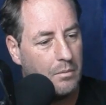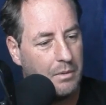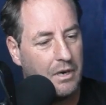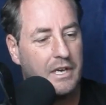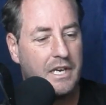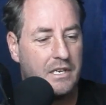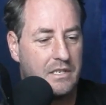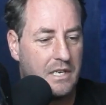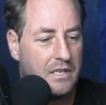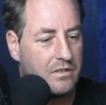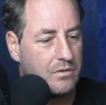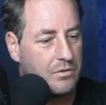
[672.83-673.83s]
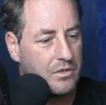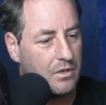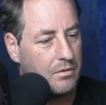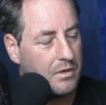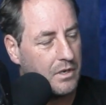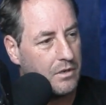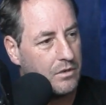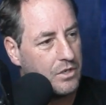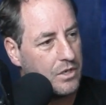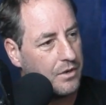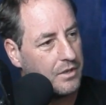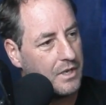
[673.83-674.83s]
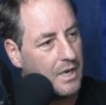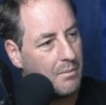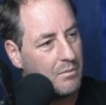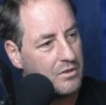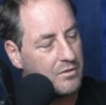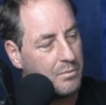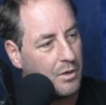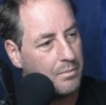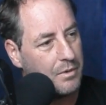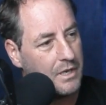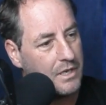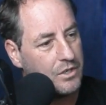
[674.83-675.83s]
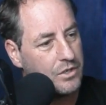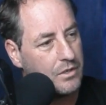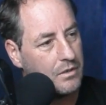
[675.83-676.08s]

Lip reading: but I guess that's also, you know, showing the numbers of population.